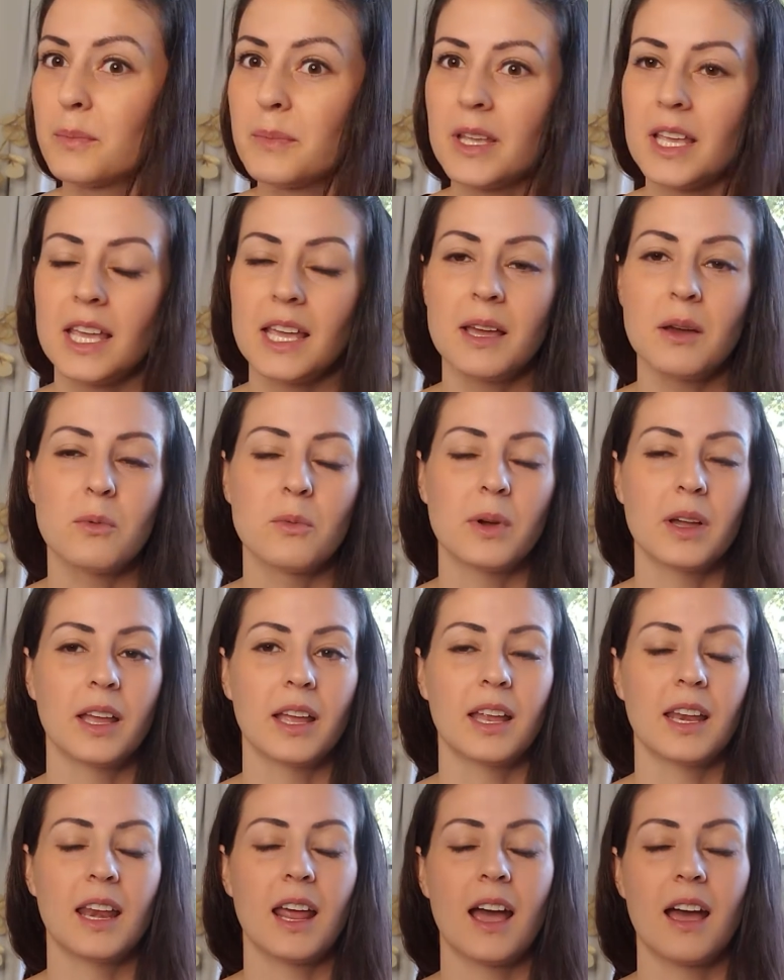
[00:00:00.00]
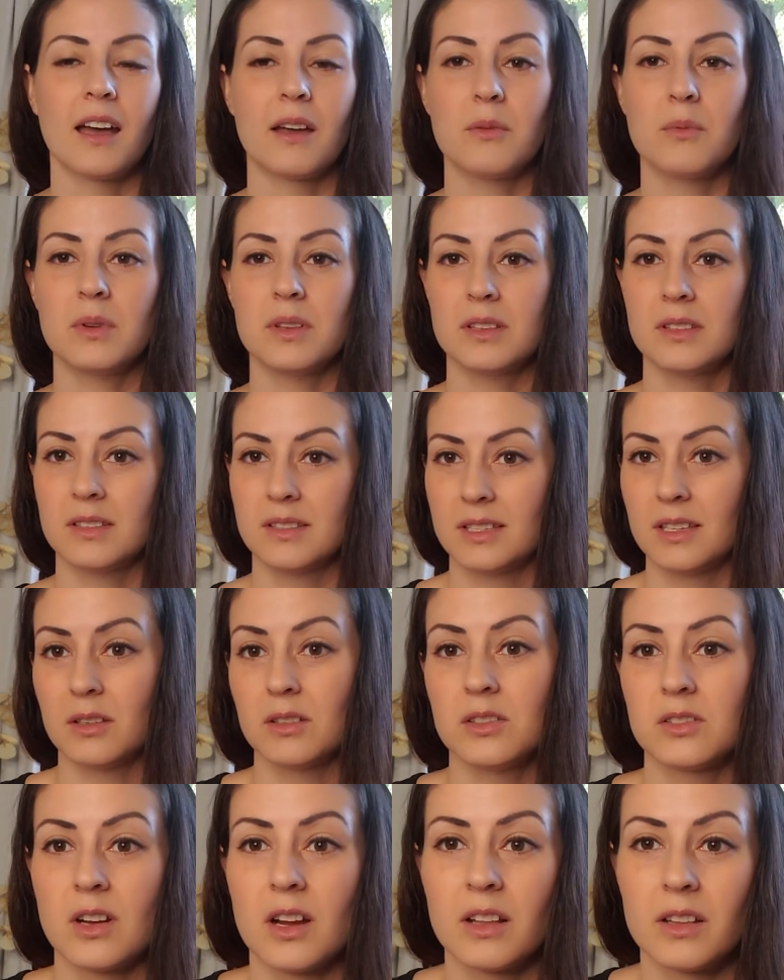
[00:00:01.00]
me, when I was still
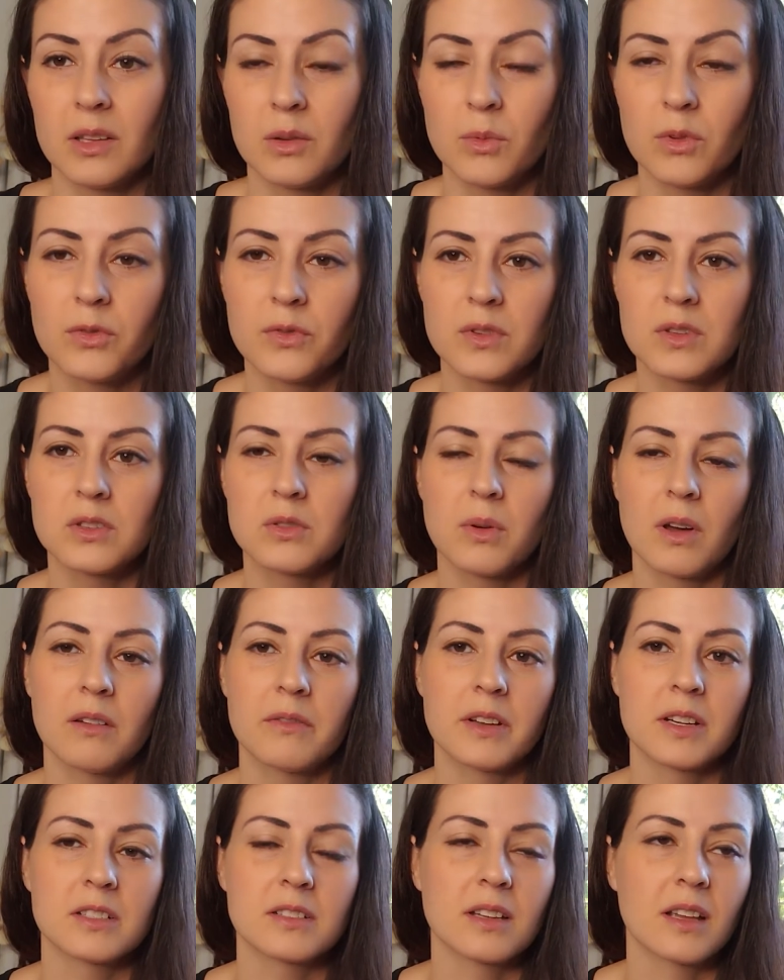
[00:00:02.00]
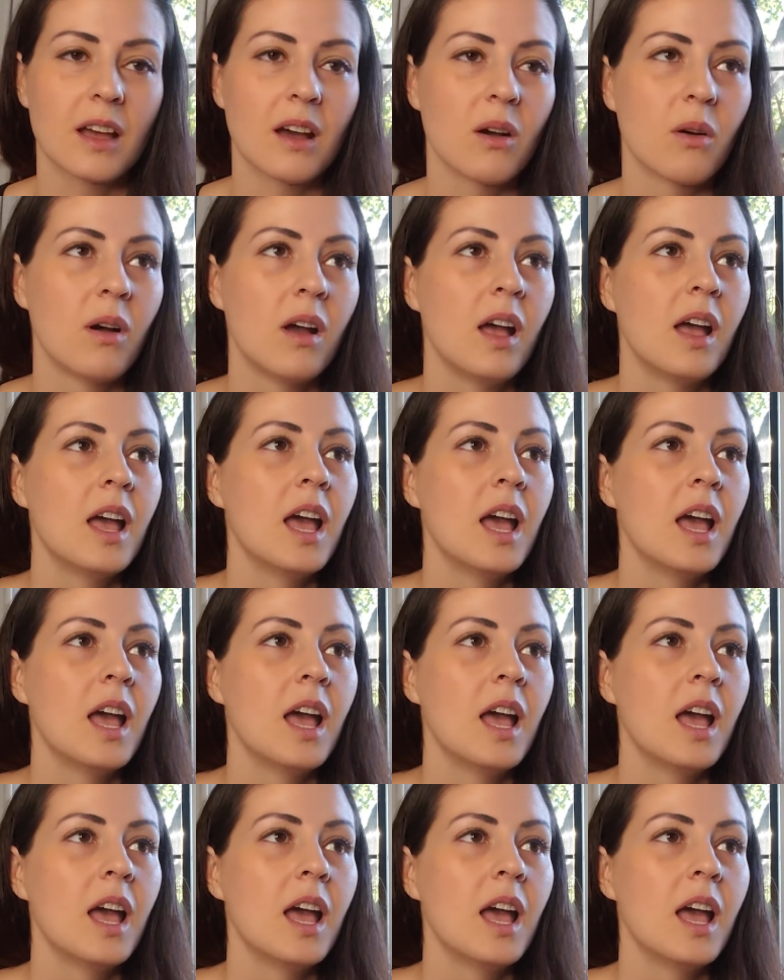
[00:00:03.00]
struggling with food 12 years ago,